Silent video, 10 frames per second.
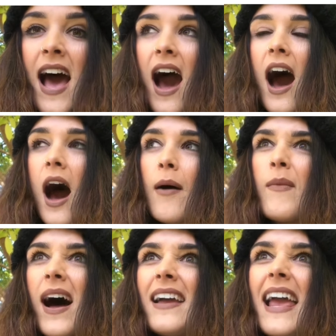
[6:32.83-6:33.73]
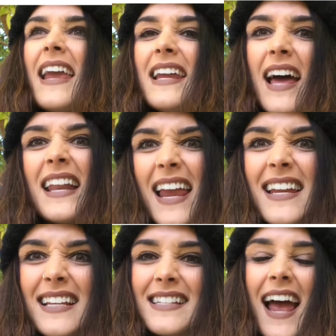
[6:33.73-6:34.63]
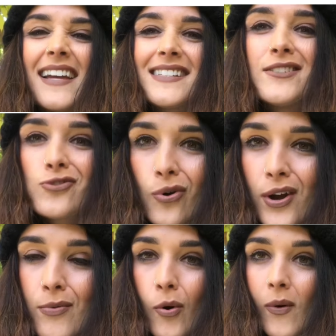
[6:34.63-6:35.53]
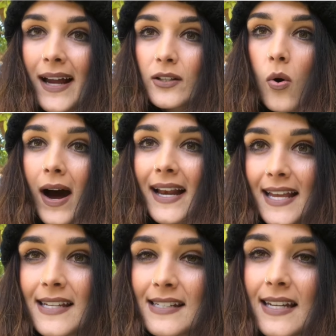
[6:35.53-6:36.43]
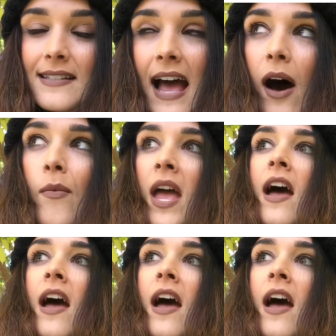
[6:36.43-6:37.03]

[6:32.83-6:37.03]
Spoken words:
An eating day is enjoyable and quite easy. Now,